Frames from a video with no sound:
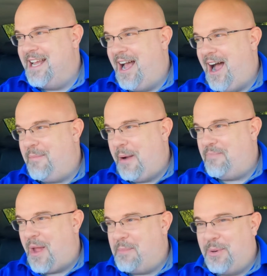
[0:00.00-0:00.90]

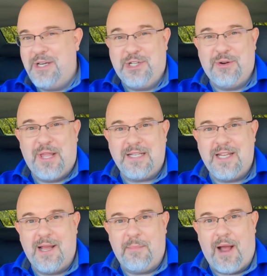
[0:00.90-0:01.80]
I'm pretty sure that's
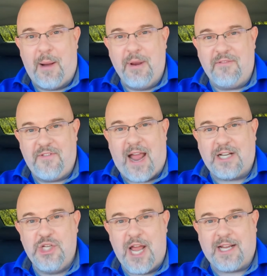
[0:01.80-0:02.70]
him. I'm gonna
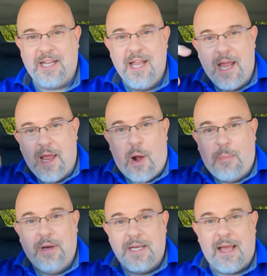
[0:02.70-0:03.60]
fact check and I'll
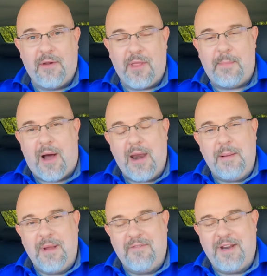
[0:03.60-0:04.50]
put it down on the
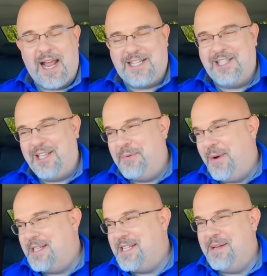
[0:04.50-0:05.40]
bottom if it actually
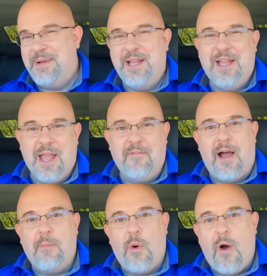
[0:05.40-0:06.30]
was him. If
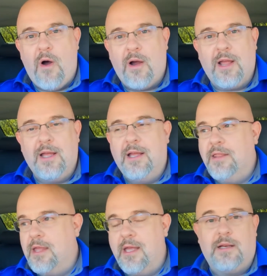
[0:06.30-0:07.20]
I'm wrong,
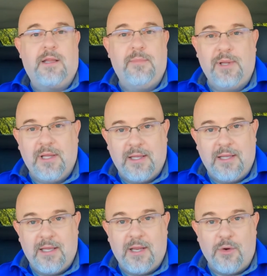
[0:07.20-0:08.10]
then
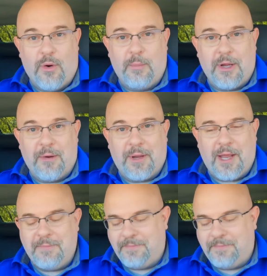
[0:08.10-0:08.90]
completely ignore me, okay?